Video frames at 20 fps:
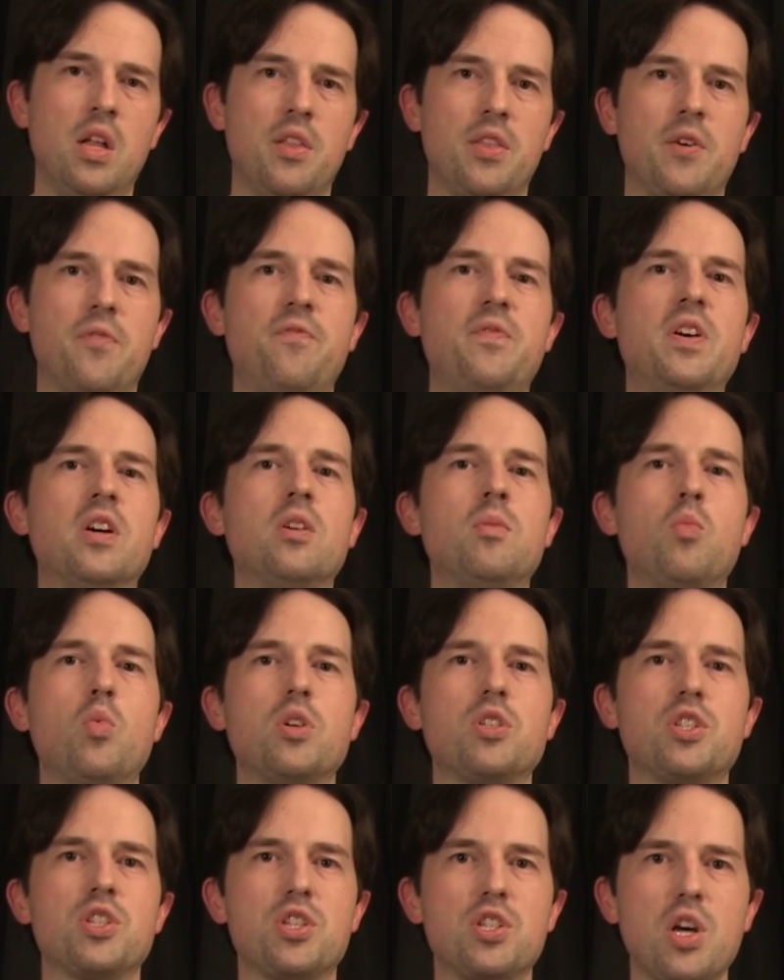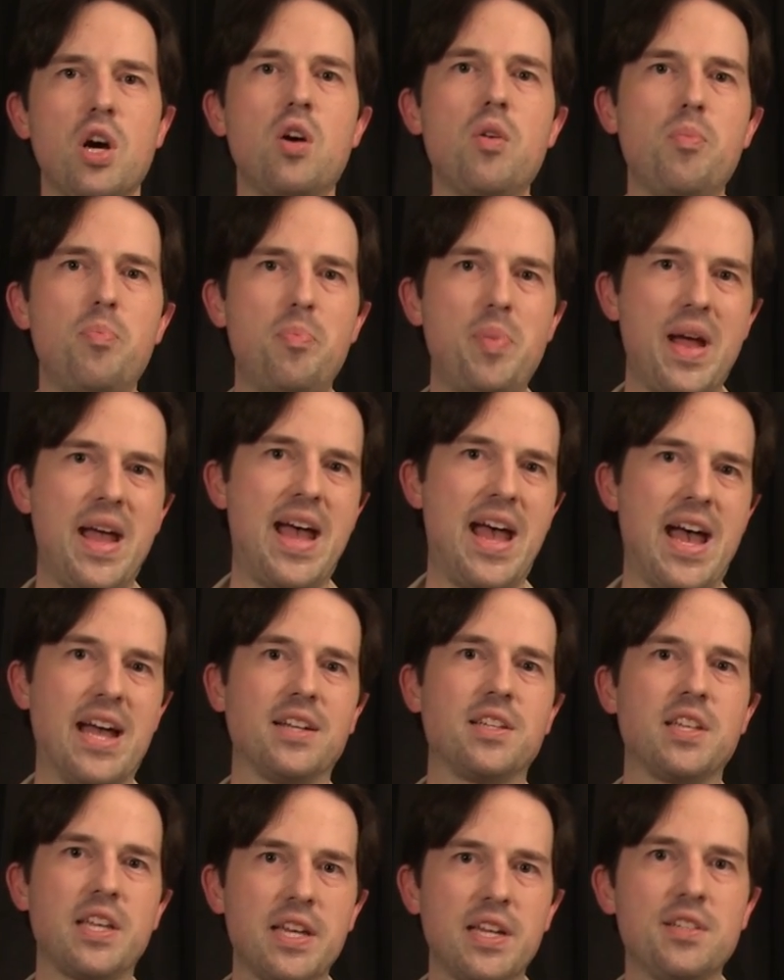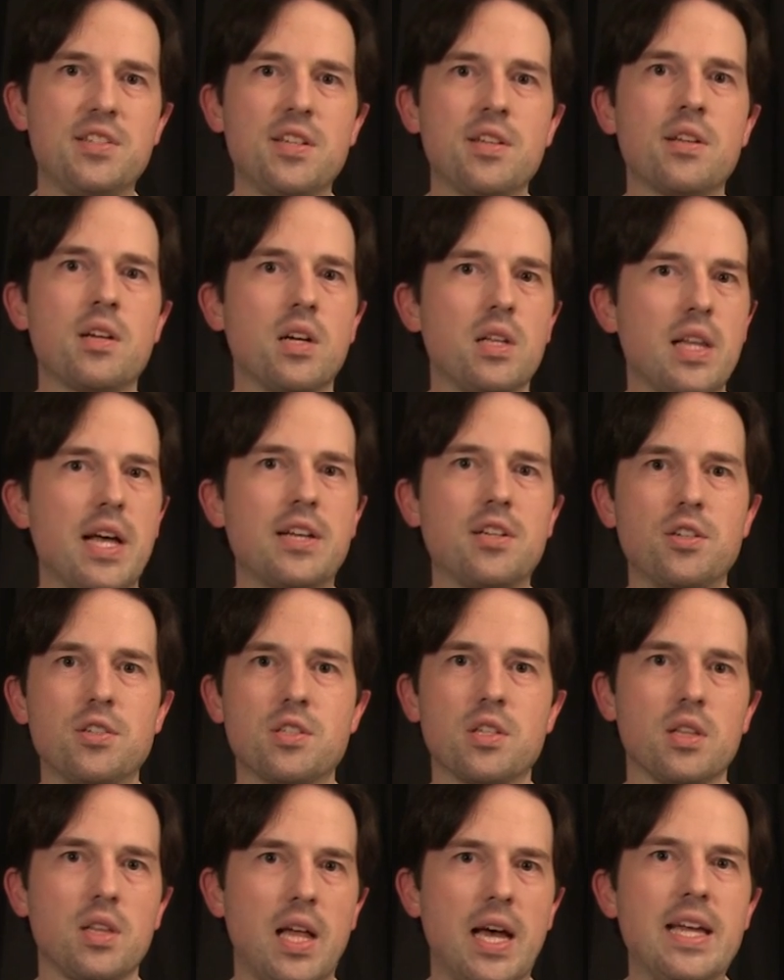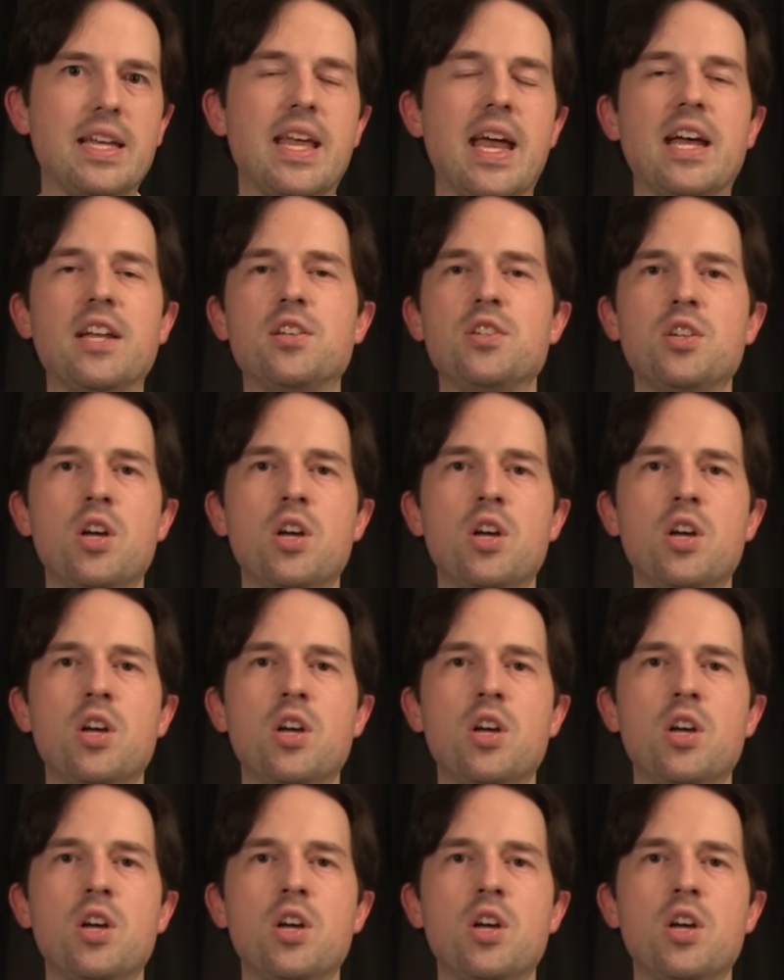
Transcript: The film was so bad, kids and collectors alike had